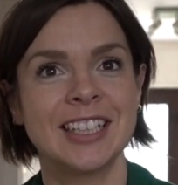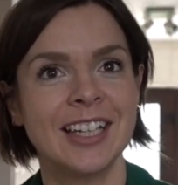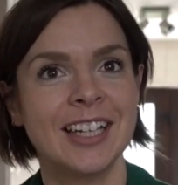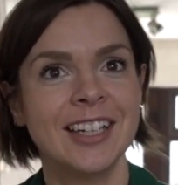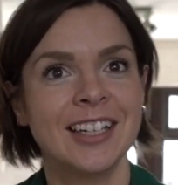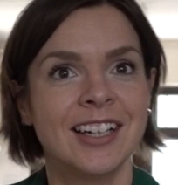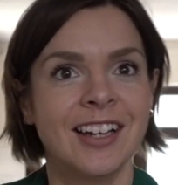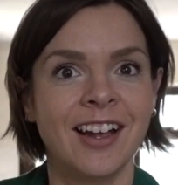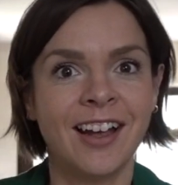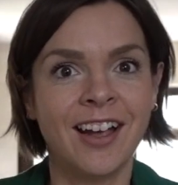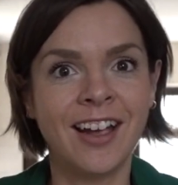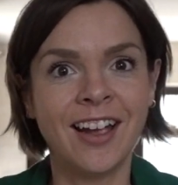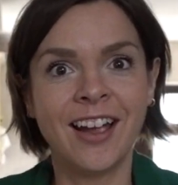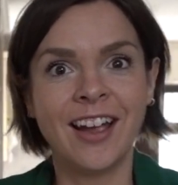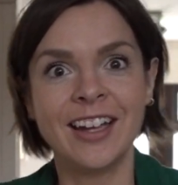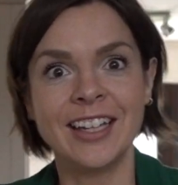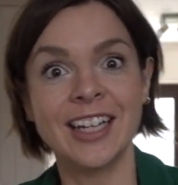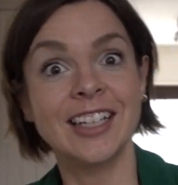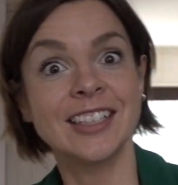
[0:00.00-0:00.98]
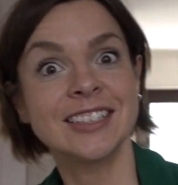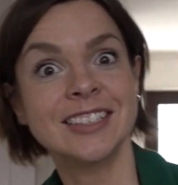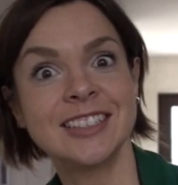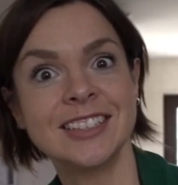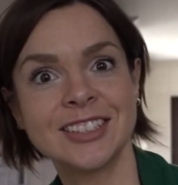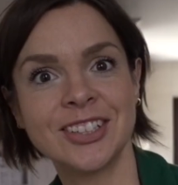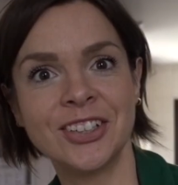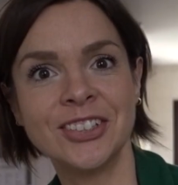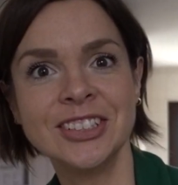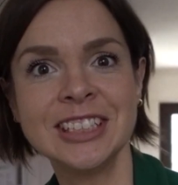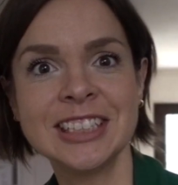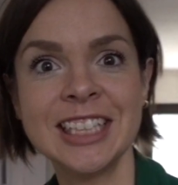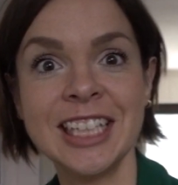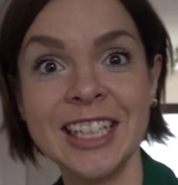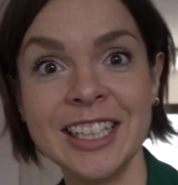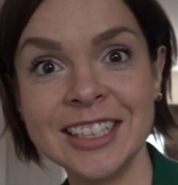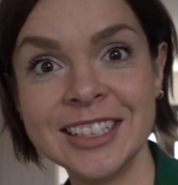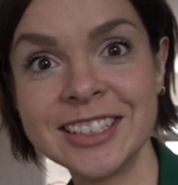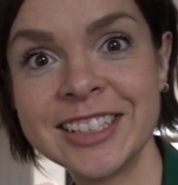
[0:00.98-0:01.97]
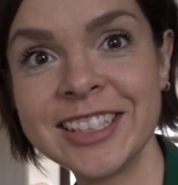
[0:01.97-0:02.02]
that. Yes, scones it
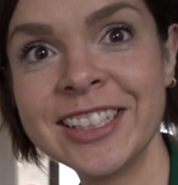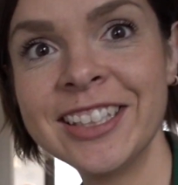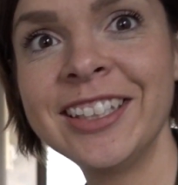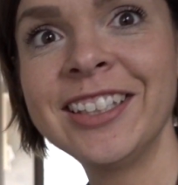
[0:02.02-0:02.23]
is.